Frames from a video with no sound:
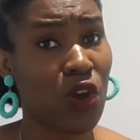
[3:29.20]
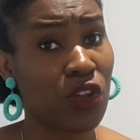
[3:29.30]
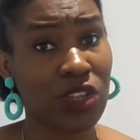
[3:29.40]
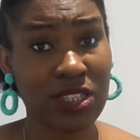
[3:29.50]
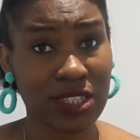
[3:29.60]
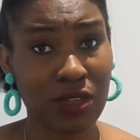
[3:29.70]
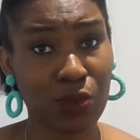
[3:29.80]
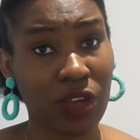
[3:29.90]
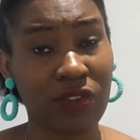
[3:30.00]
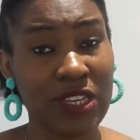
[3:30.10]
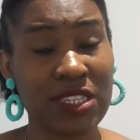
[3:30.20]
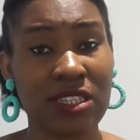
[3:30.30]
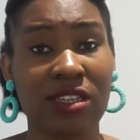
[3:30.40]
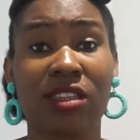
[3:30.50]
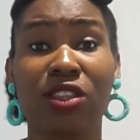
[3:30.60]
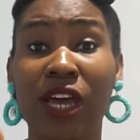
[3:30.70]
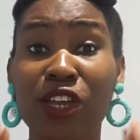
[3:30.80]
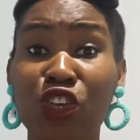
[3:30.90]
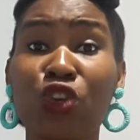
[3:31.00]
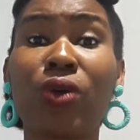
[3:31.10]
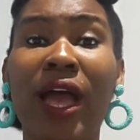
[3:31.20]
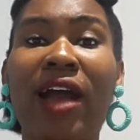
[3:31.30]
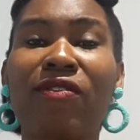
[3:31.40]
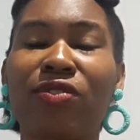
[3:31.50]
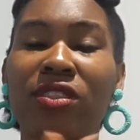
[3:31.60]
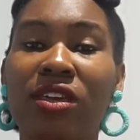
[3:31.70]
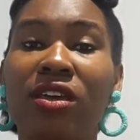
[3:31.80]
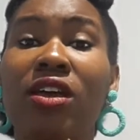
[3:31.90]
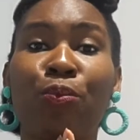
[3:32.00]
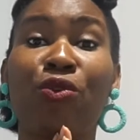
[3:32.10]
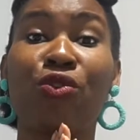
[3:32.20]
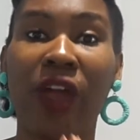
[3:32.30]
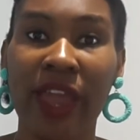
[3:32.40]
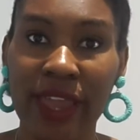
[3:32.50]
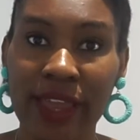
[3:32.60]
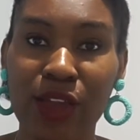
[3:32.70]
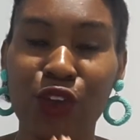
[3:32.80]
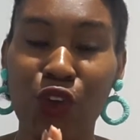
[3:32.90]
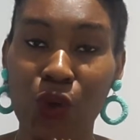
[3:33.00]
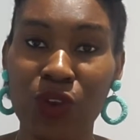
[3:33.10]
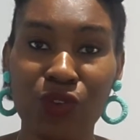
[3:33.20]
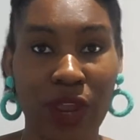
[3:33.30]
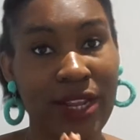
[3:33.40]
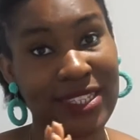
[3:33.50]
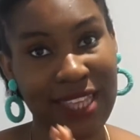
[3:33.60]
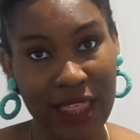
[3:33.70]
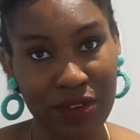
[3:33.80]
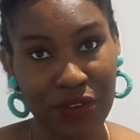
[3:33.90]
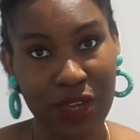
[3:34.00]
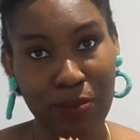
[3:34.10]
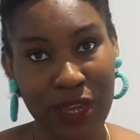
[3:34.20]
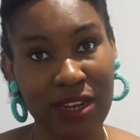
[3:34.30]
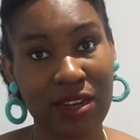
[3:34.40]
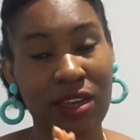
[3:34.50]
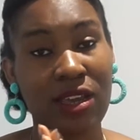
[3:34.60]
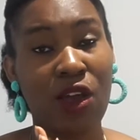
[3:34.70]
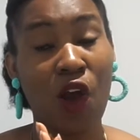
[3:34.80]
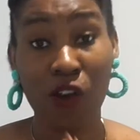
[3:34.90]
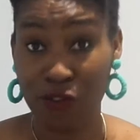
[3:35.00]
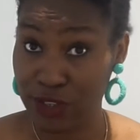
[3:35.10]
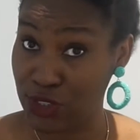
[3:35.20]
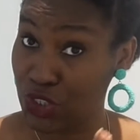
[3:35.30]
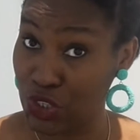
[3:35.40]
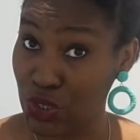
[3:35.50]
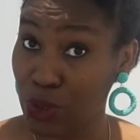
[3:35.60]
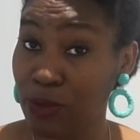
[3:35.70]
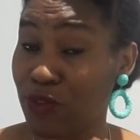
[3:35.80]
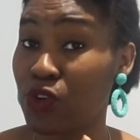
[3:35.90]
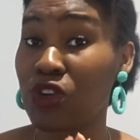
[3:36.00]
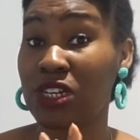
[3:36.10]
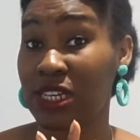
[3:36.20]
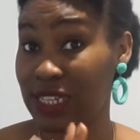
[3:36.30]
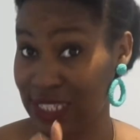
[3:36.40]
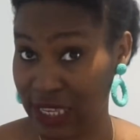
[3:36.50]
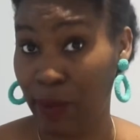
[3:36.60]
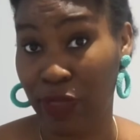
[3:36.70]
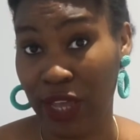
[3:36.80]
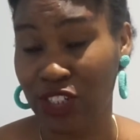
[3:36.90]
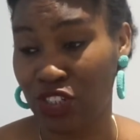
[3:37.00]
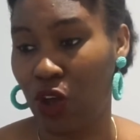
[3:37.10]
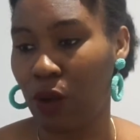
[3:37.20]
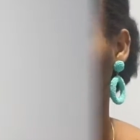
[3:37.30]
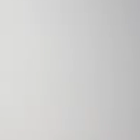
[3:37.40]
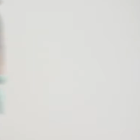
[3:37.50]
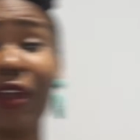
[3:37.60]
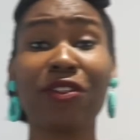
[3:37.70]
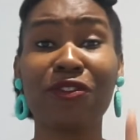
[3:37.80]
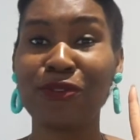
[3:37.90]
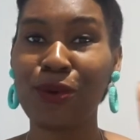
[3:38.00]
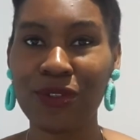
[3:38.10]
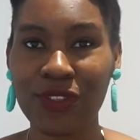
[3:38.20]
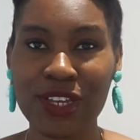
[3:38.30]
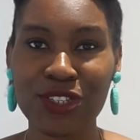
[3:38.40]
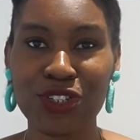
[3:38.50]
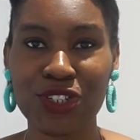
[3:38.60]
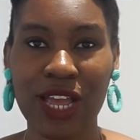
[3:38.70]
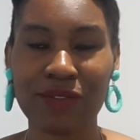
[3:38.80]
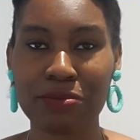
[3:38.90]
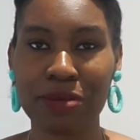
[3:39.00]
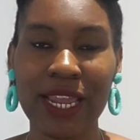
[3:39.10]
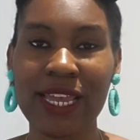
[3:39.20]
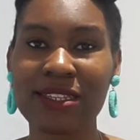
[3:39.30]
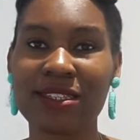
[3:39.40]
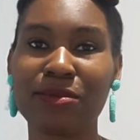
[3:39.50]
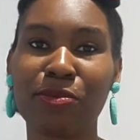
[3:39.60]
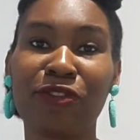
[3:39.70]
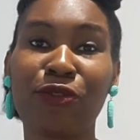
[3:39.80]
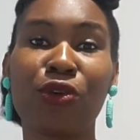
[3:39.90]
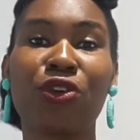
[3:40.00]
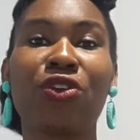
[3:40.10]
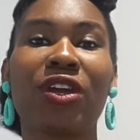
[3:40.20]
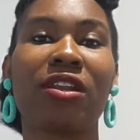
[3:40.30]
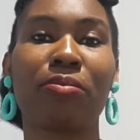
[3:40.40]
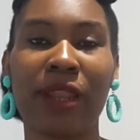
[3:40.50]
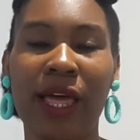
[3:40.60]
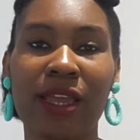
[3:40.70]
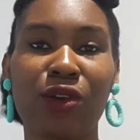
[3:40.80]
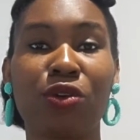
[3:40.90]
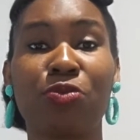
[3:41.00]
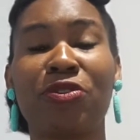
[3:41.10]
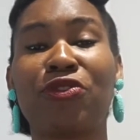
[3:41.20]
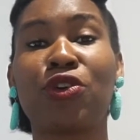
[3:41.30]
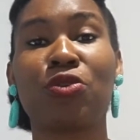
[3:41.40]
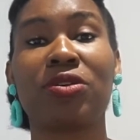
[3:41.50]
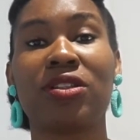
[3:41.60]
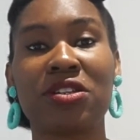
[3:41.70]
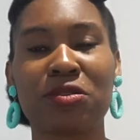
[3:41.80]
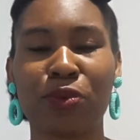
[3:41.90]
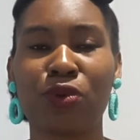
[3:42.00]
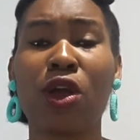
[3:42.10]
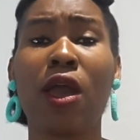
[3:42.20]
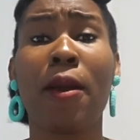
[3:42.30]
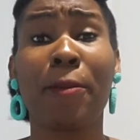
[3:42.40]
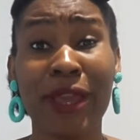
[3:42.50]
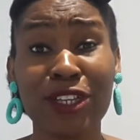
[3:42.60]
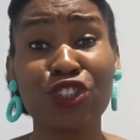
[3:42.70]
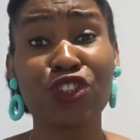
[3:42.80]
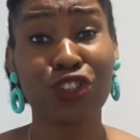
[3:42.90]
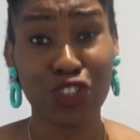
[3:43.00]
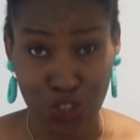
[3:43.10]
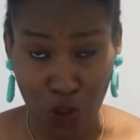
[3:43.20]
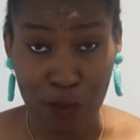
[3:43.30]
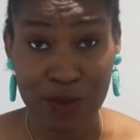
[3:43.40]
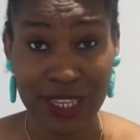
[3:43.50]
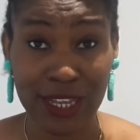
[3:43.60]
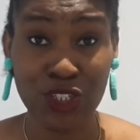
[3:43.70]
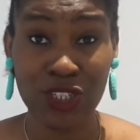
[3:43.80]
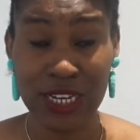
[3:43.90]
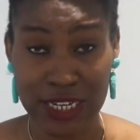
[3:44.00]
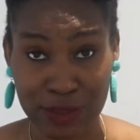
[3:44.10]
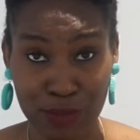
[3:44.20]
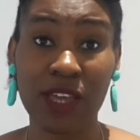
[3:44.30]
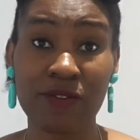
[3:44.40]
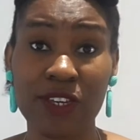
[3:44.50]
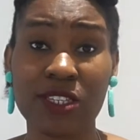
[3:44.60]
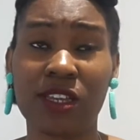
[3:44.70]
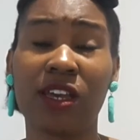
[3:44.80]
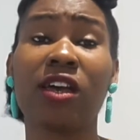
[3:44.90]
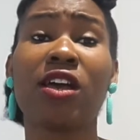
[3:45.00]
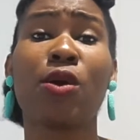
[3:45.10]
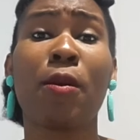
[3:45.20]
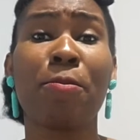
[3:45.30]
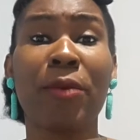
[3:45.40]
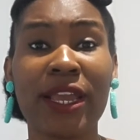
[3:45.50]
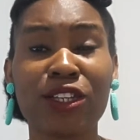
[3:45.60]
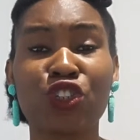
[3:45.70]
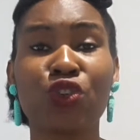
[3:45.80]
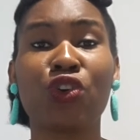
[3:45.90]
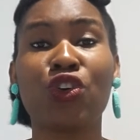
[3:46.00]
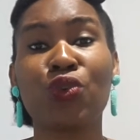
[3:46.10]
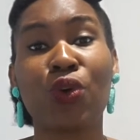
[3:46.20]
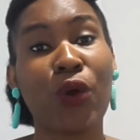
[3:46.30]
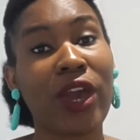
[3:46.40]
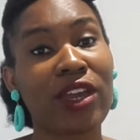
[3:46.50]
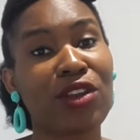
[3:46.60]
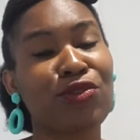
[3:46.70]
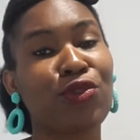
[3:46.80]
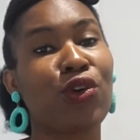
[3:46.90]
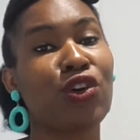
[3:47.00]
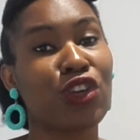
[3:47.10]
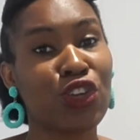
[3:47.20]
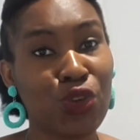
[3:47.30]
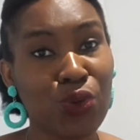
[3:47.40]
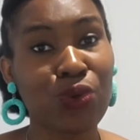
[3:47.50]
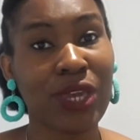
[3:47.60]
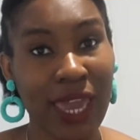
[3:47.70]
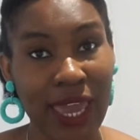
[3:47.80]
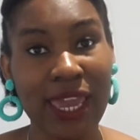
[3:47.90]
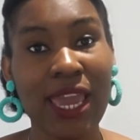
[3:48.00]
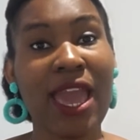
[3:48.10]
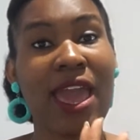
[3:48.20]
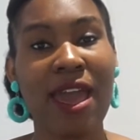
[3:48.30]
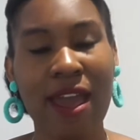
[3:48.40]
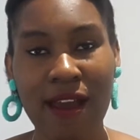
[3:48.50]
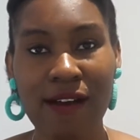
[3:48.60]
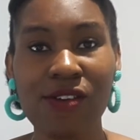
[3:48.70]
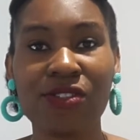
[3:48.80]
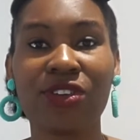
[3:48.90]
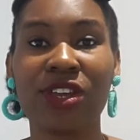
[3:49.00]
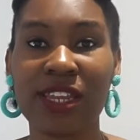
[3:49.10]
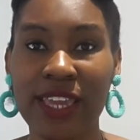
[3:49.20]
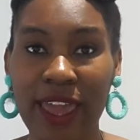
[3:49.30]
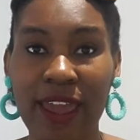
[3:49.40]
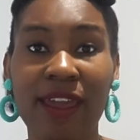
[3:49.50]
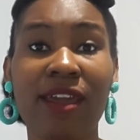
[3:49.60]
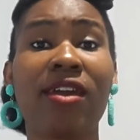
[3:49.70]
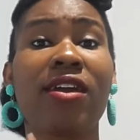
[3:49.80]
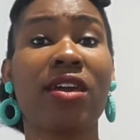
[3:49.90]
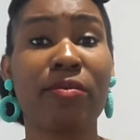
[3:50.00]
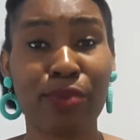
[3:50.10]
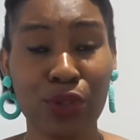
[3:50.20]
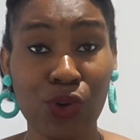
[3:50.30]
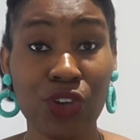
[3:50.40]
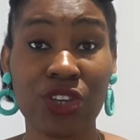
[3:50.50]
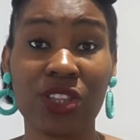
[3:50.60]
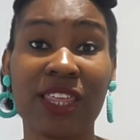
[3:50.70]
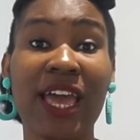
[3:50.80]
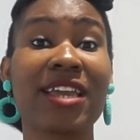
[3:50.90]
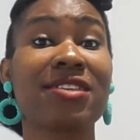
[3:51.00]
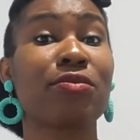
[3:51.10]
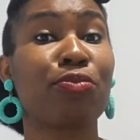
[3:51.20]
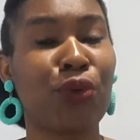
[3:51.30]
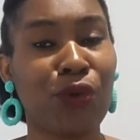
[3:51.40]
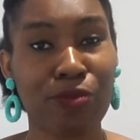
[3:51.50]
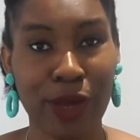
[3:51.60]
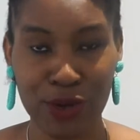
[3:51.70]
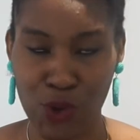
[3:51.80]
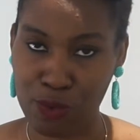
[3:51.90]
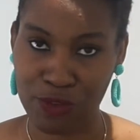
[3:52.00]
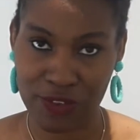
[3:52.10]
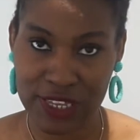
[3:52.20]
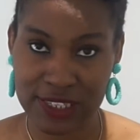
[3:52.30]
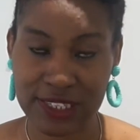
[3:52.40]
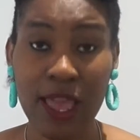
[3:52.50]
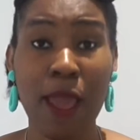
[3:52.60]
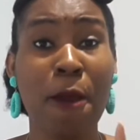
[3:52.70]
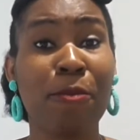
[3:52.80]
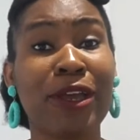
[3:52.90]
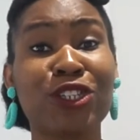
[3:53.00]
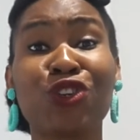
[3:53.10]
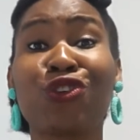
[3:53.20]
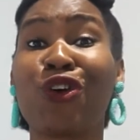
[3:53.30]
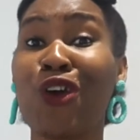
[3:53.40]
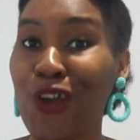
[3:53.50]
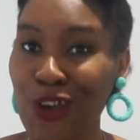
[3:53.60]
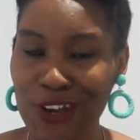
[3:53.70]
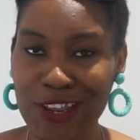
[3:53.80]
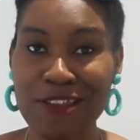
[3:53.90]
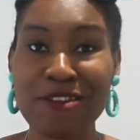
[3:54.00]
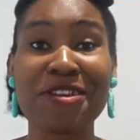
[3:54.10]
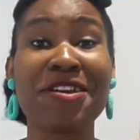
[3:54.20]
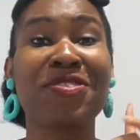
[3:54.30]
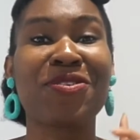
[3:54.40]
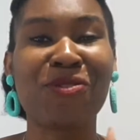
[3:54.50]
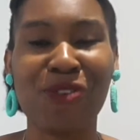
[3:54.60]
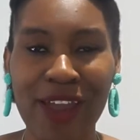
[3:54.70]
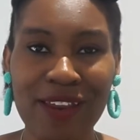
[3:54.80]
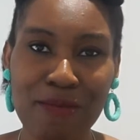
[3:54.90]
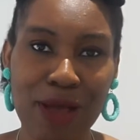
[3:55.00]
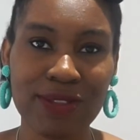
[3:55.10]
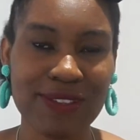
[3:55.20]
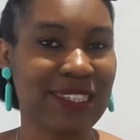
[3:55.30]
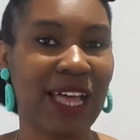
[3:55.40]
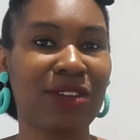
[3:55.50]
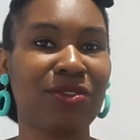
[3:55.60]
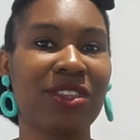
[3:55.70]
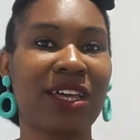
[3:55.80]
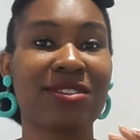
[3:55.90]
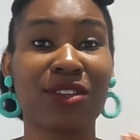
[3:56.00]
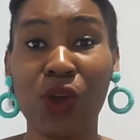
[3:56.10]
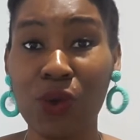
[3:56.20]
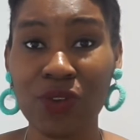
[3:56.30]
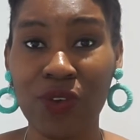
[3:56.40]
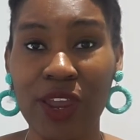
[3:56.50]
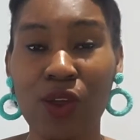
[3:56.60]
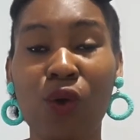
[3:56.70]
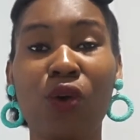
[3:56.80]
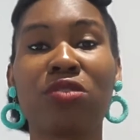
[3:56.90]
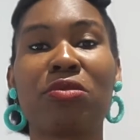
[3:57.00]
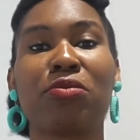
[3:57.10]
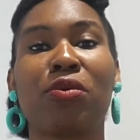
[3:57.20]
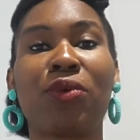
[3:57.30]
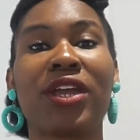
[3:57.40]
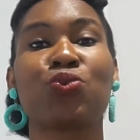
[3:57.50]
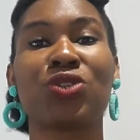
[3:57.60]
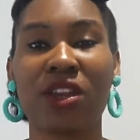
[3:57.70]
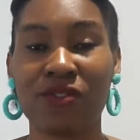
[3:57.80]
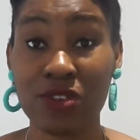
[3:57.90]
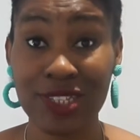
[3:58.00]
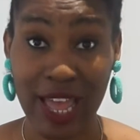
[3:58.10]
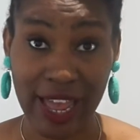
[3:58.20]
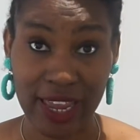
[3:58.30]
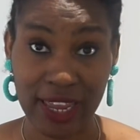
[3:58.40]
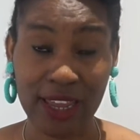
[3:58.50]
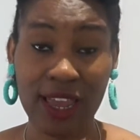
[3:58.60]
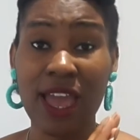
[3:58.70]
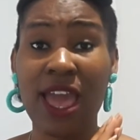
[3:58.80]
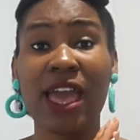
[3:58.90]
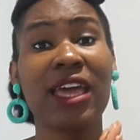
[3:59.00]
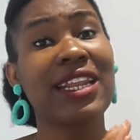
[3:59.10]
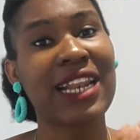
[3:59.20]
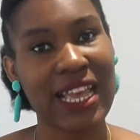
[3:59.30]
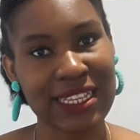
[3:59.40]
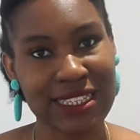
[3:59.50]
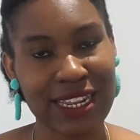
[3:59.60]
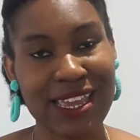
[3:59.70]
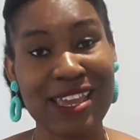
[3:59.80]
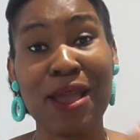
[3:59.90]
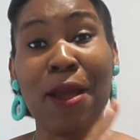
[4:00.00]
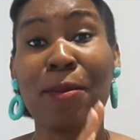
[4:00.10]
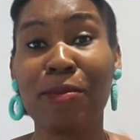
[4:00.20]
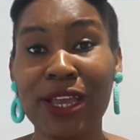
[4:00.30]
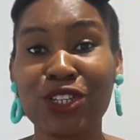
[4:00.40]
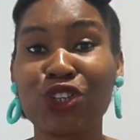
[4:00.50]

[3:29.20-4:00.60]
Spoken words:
under the skilled work visa, that you have the right going rate salary being offered to you before you accept that job. So here are the 4 things you should have in place before you can apply or before you be eligible. Make sure your job is actually eligible for that visa. Make sure you are working for a UK health and care employer that is approved by the Home Office. Make sure you're earning the right amount of salary, that's the going rate or the minimum wage, whichever is higher. And lastly, make